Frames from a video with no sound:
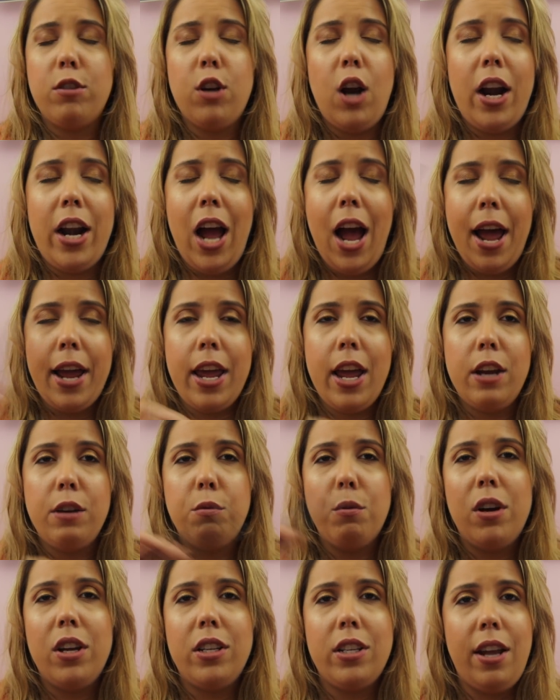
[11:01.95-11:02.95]
tried
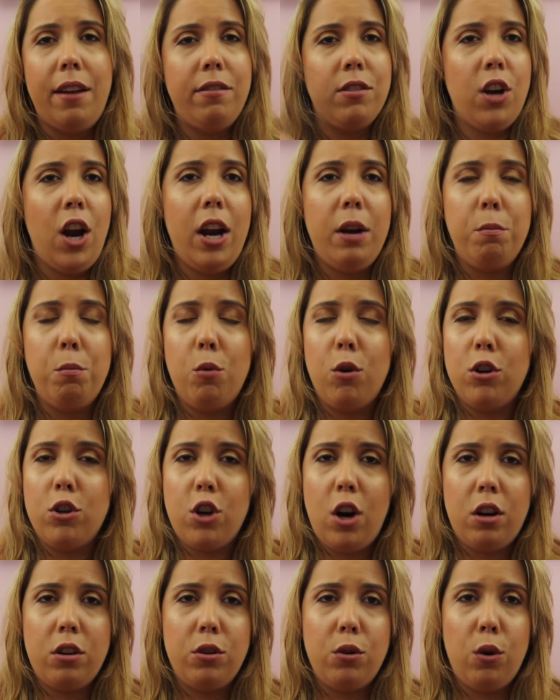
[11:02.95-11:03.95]
high-end ones, I've tried more
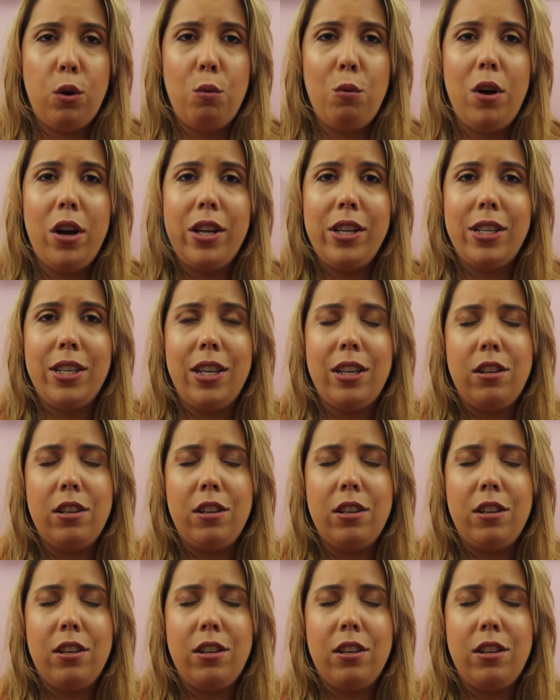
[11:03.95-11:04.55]
drugstore ones.